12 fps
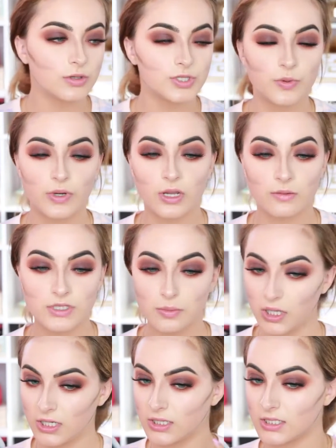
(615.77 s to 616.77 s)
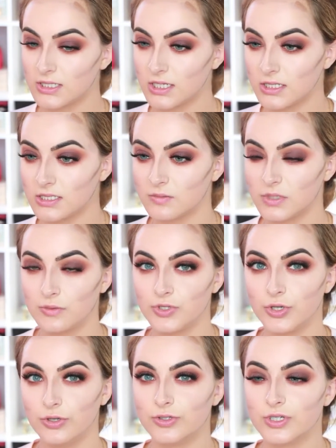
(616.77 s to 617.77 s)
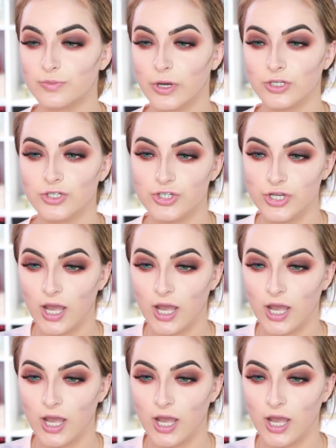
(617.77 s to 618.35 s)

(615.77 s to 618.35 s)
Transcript: So when it comes to blending this in, sometimes you can use a sponge.